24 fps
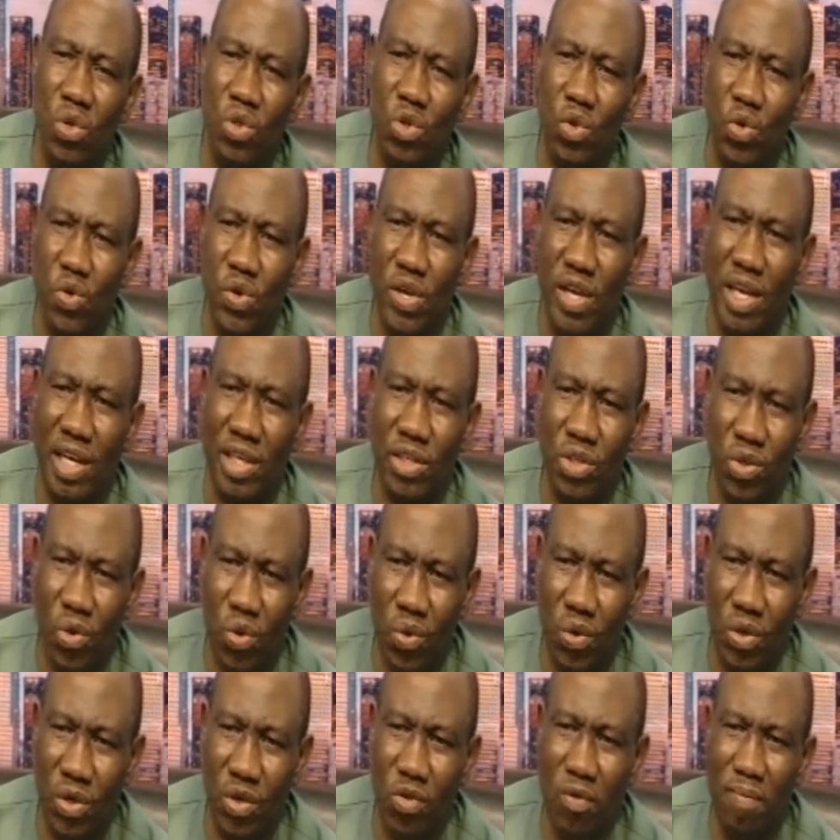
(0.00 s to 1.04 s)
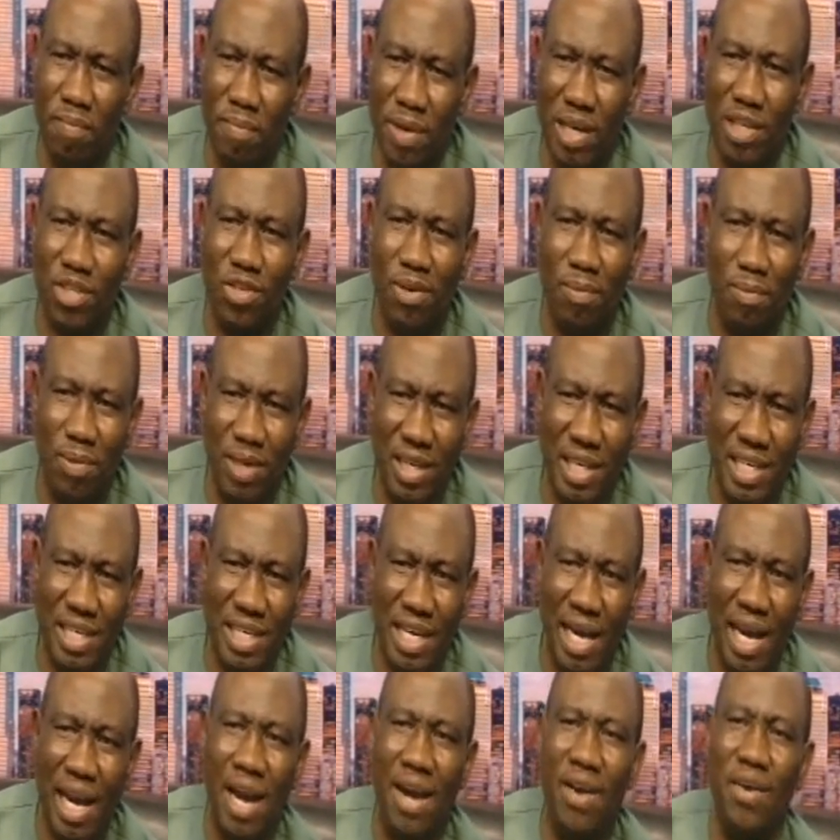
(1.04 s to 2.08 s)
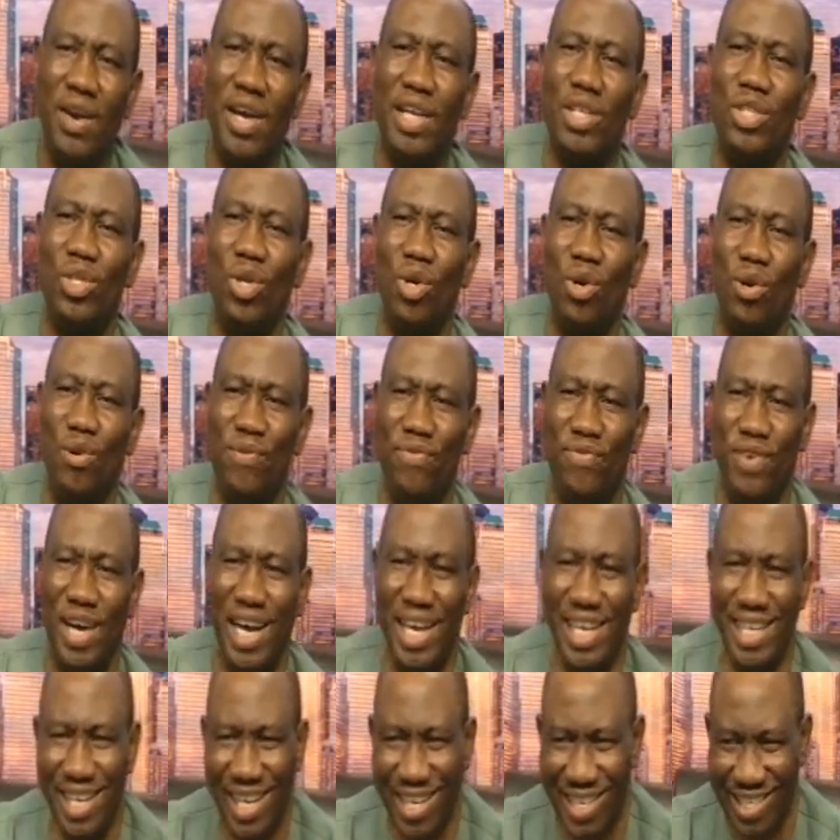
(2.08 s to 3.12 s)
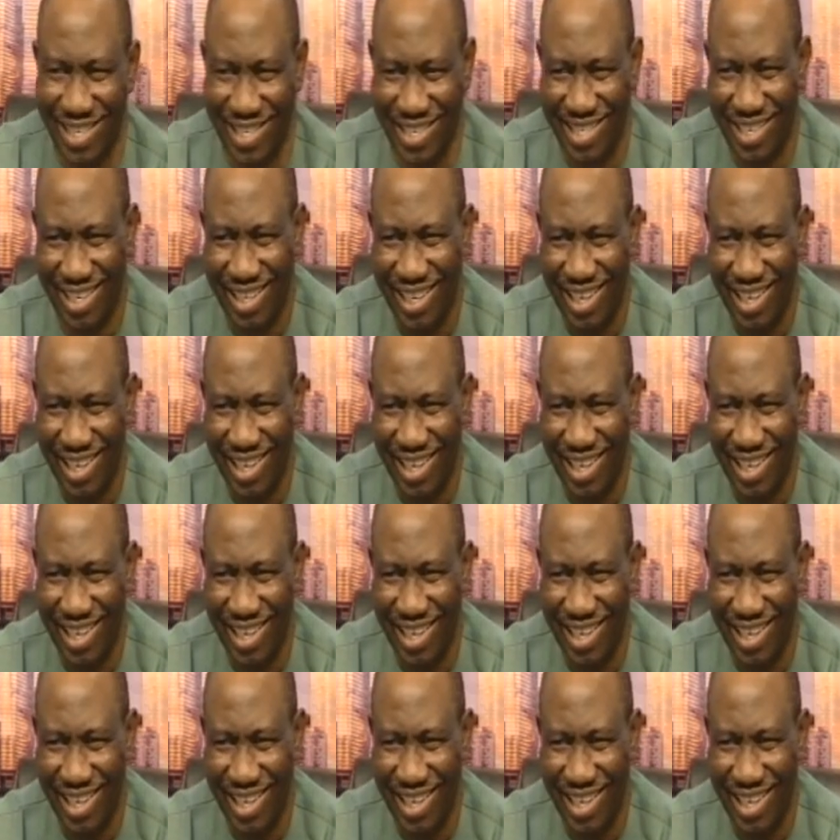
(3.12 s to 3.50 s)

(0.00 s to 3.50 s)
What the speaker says: 2 years old, you make somebody director of finance.